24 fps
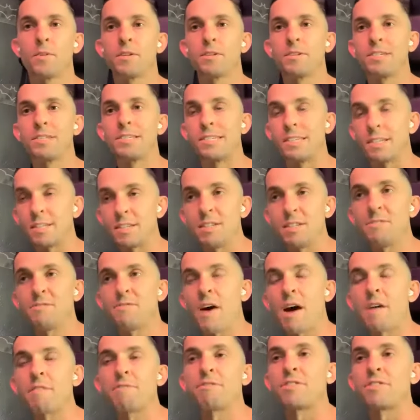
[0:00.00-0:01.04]

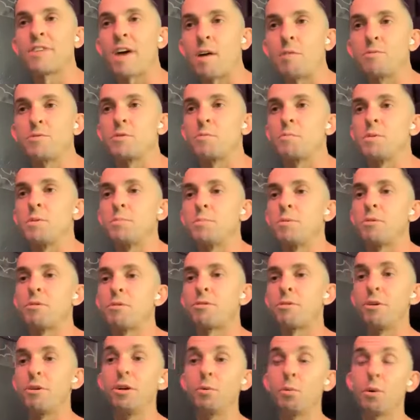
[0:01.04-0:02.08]
65,000 people,
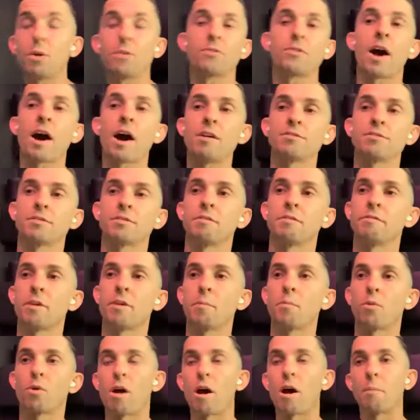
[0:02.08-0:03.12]
31,000 of them
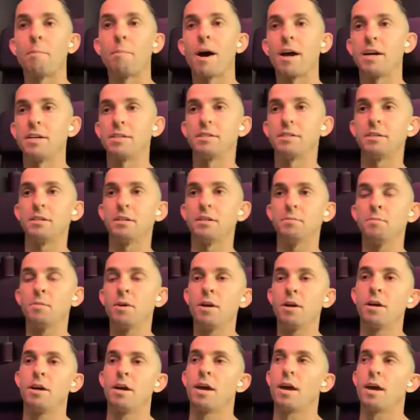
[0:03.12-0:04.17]
were on my team.
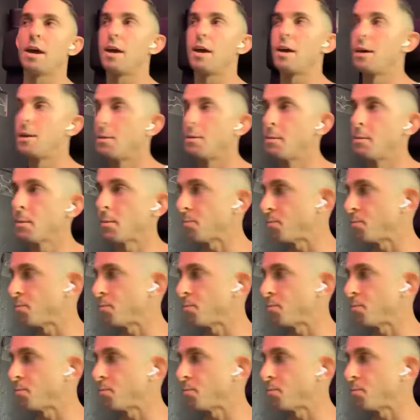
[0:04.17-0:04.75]
And,